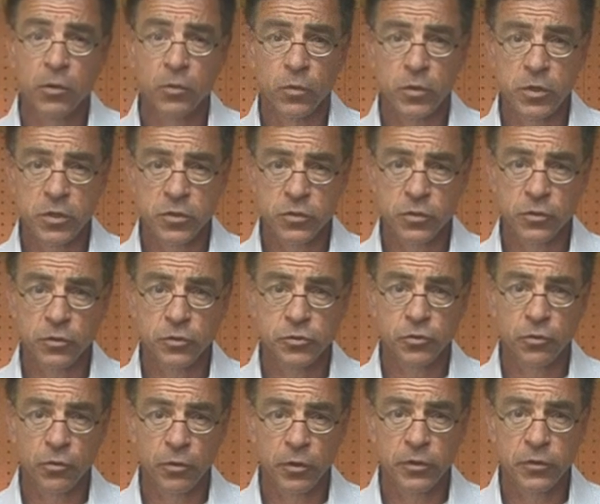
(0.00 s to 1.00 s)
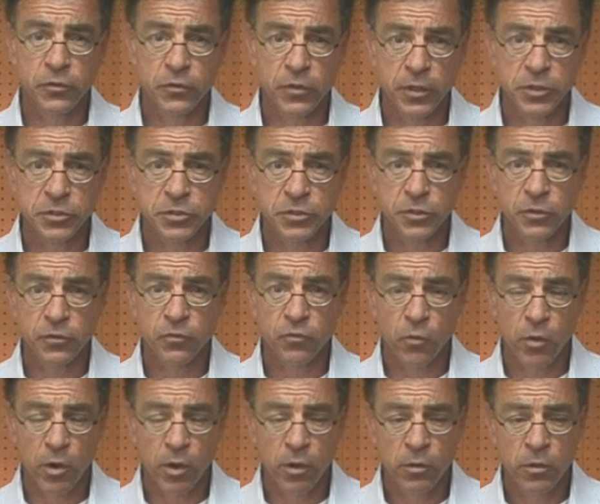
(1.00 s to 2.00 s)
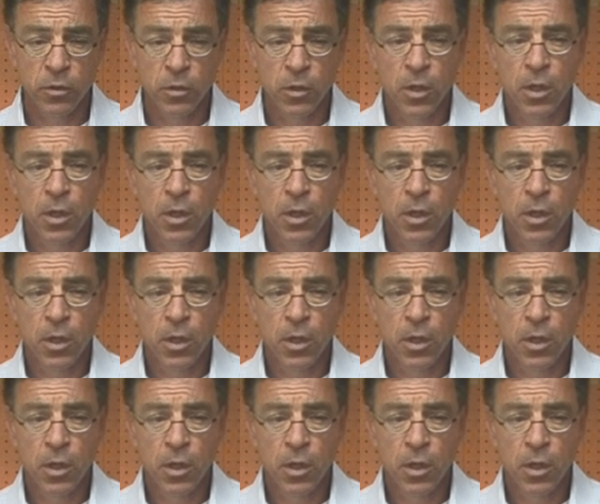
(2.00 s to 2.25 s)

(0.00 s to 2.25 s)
research organization as well,